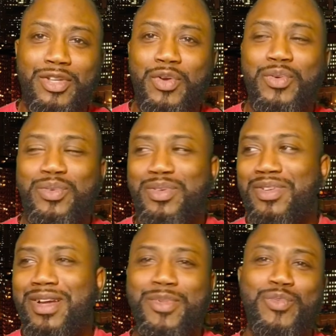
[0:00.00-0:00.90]
So,
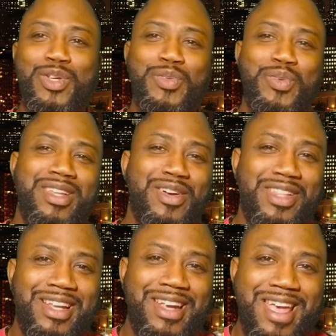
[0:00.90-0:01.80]
I mean, what's with
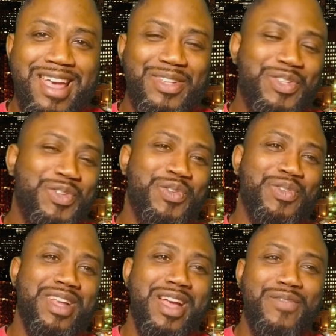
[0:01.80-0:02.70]
all of the
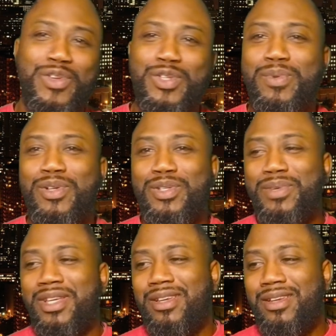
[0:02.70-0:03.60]
attitude? Now, if you're supposed to
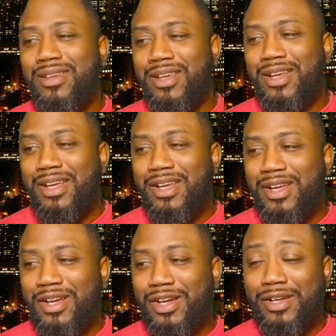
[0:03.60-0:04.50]
be
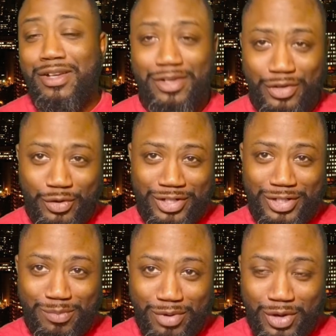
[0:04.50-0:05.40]
uh, a
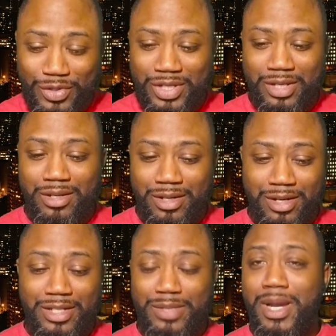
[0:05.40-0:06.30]
Christian person,
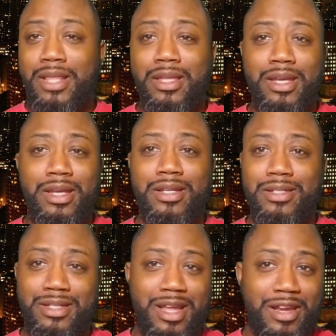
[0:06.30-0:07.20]
because my thing is,
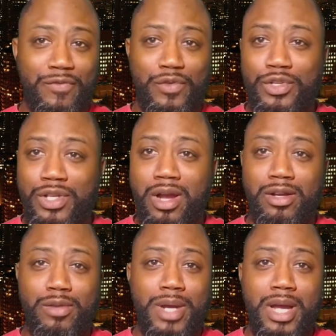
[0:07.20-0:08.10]
is that if you're
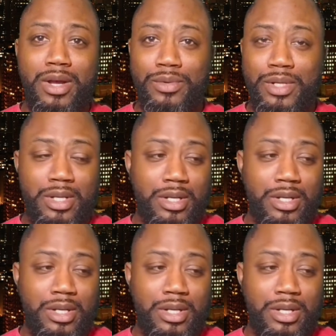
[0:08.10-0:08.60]
talking about